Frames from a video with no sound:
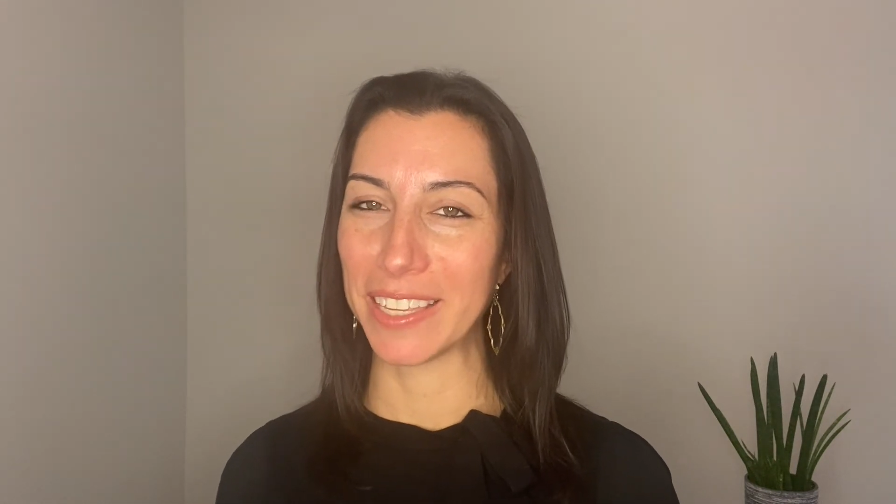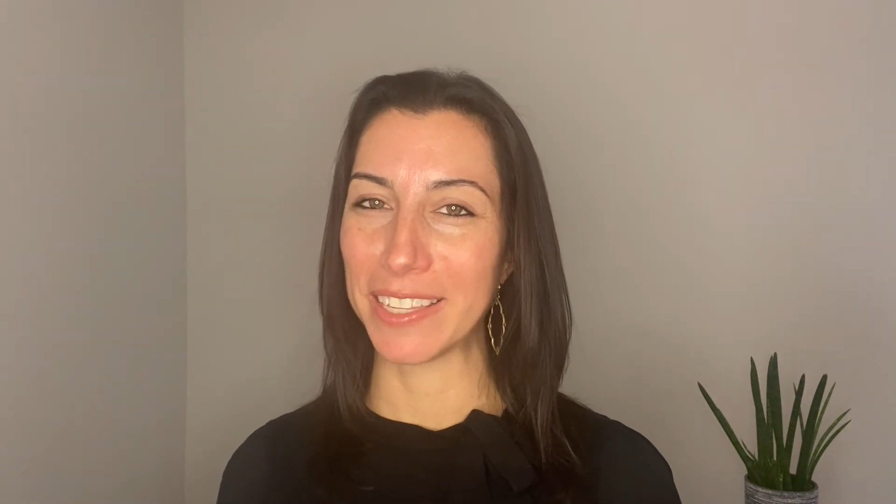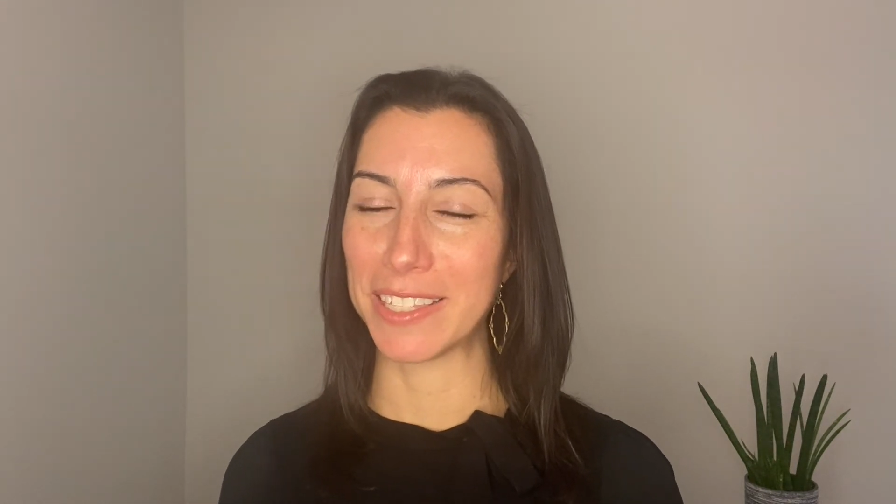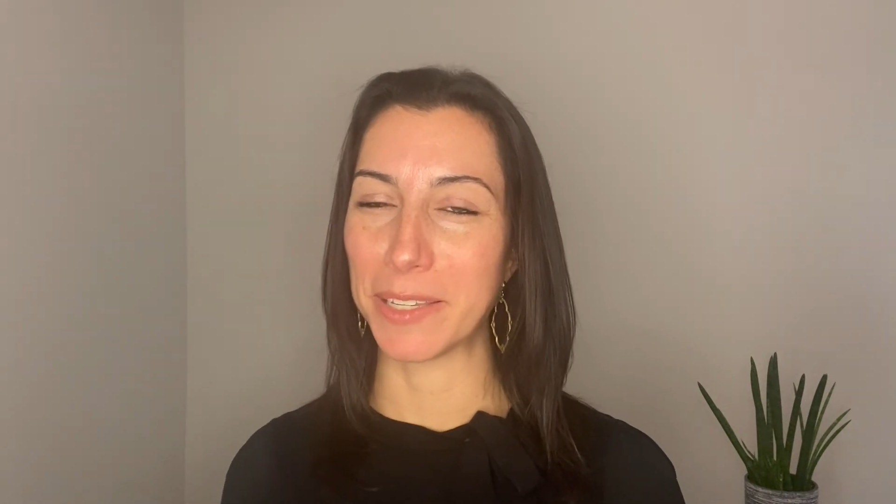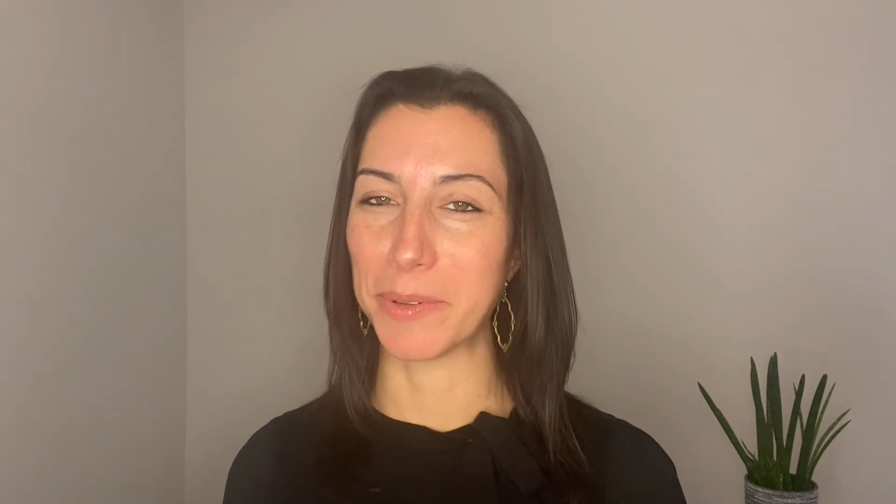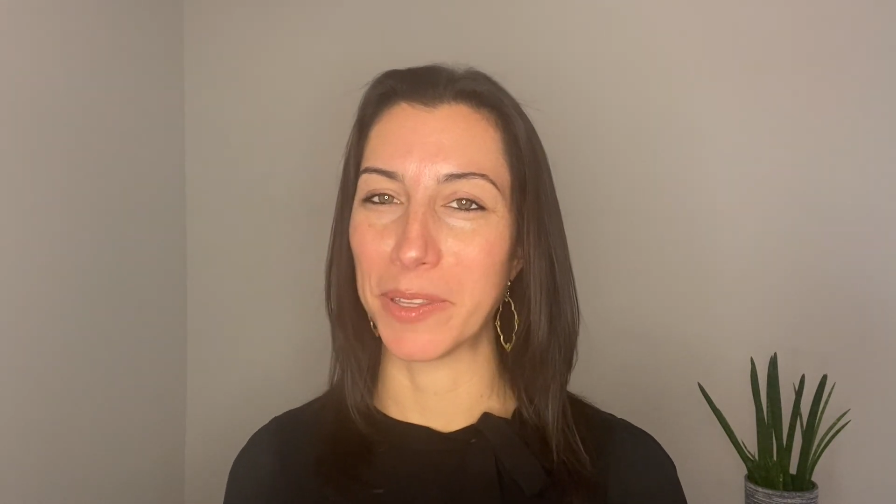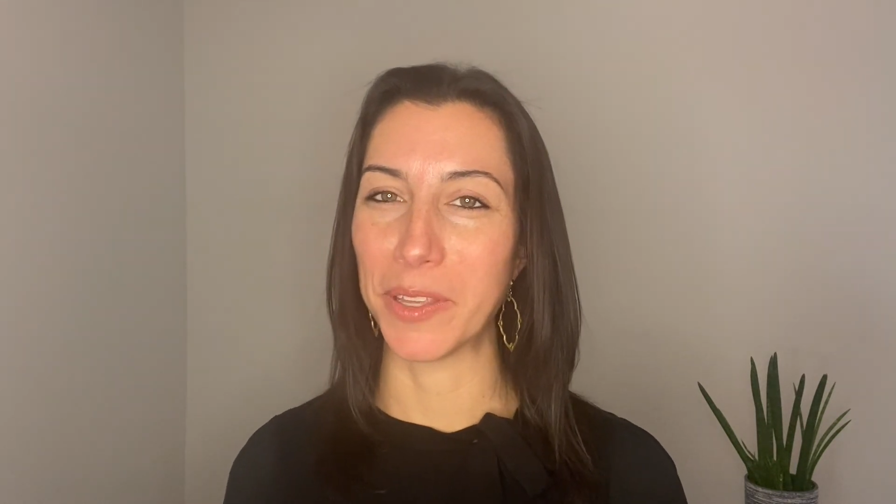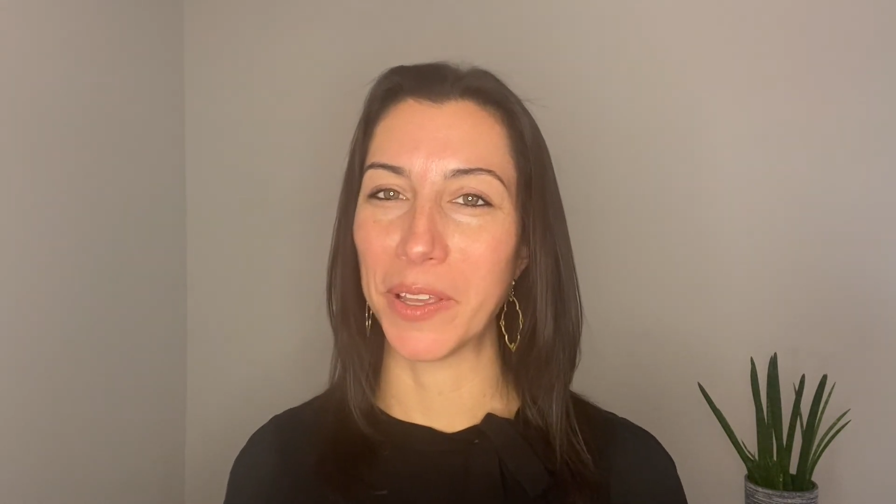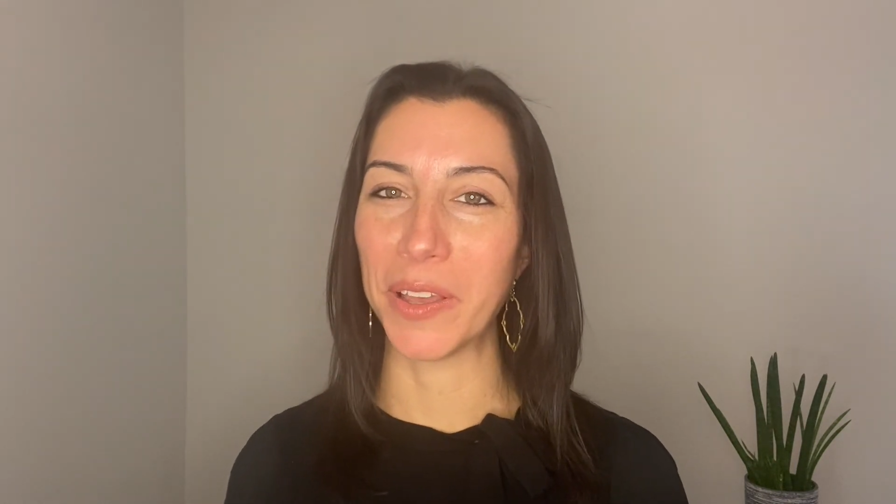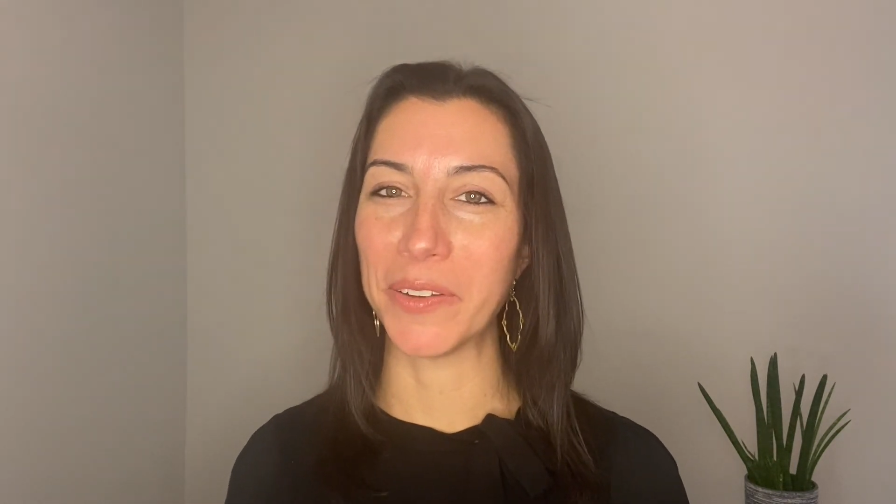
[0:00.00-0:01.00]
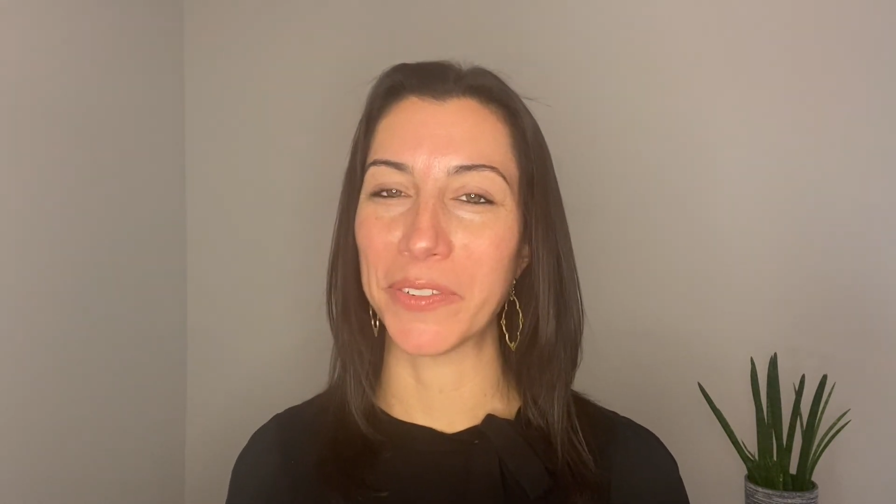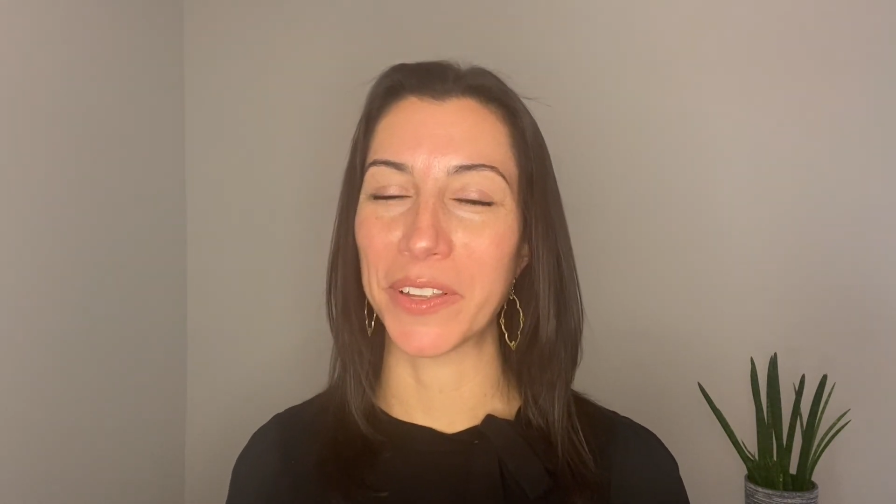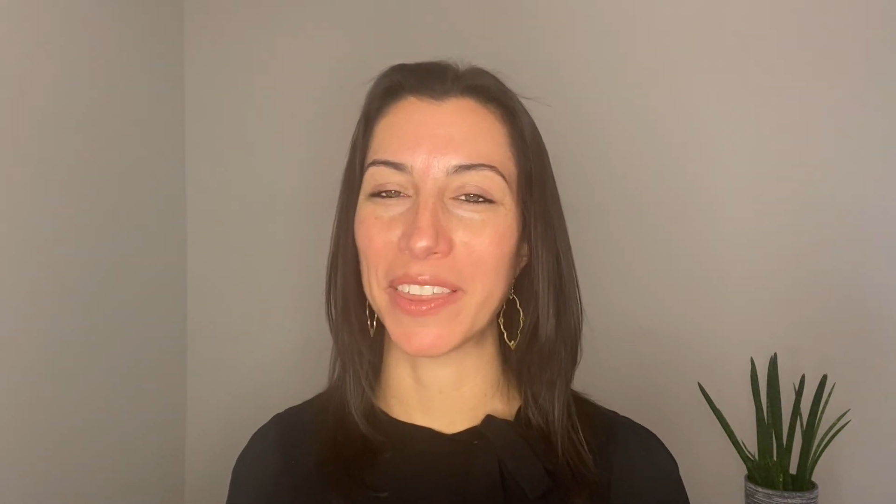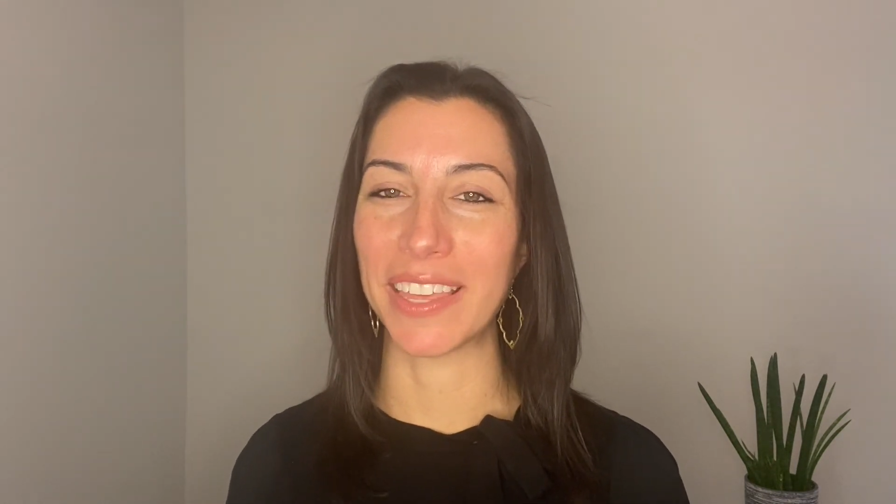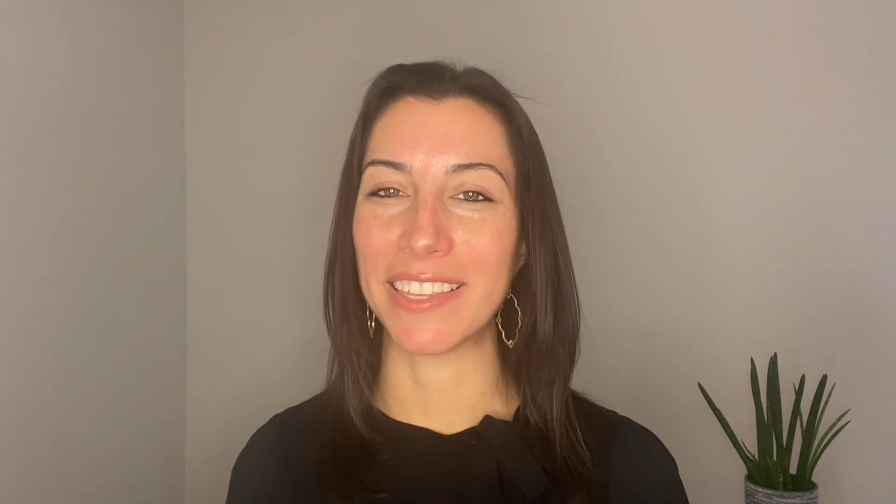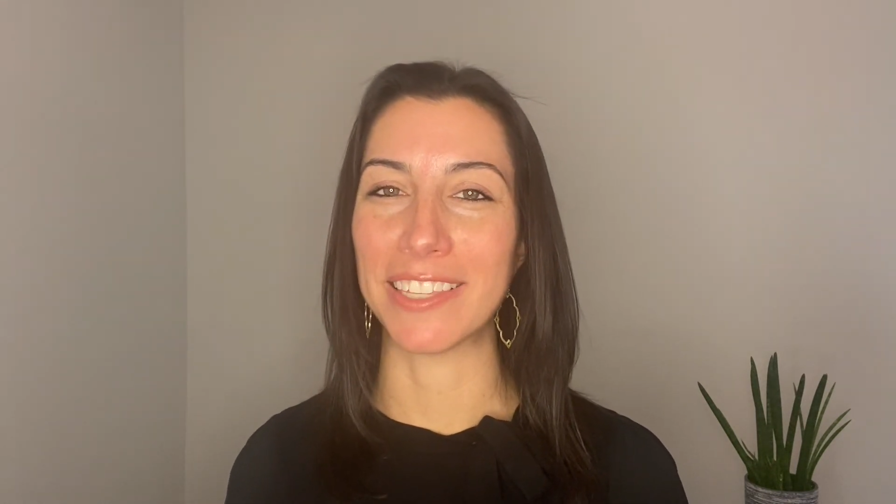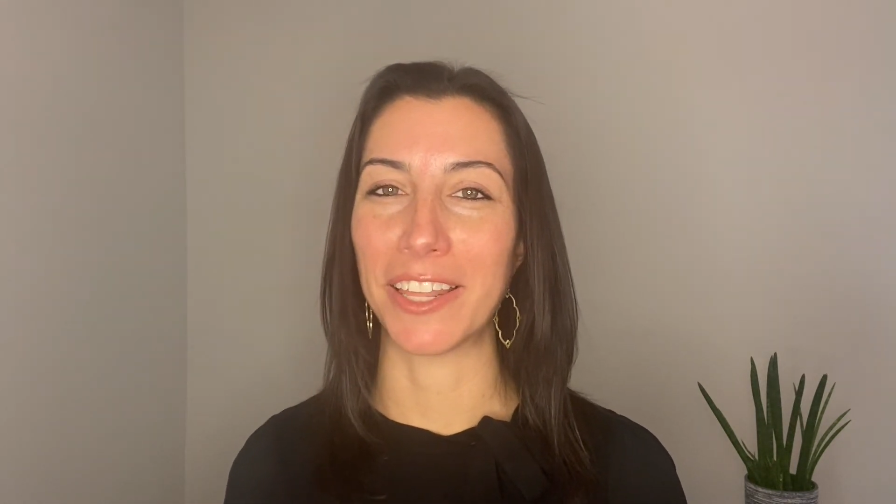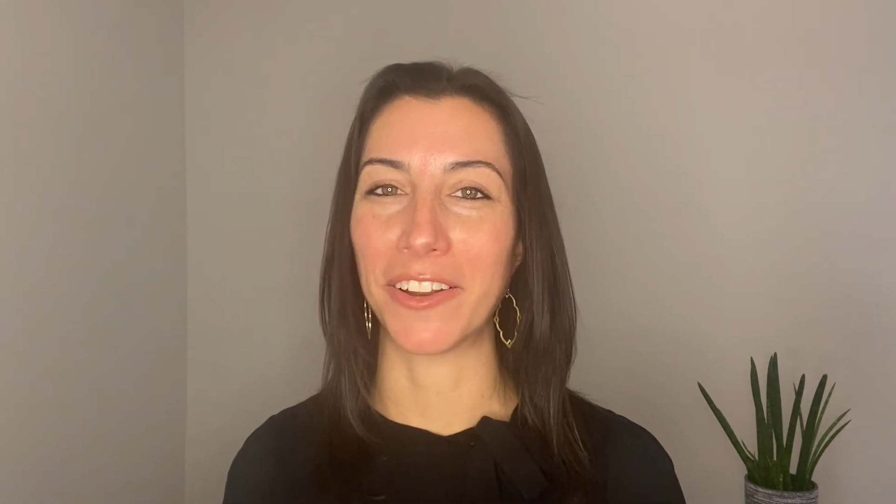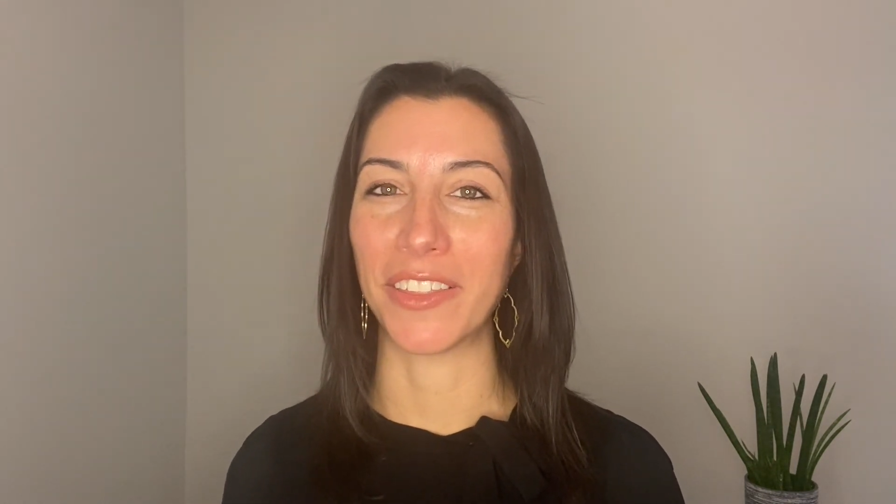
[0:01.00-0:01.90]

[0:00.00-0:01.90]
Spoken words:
So we'll look for things that are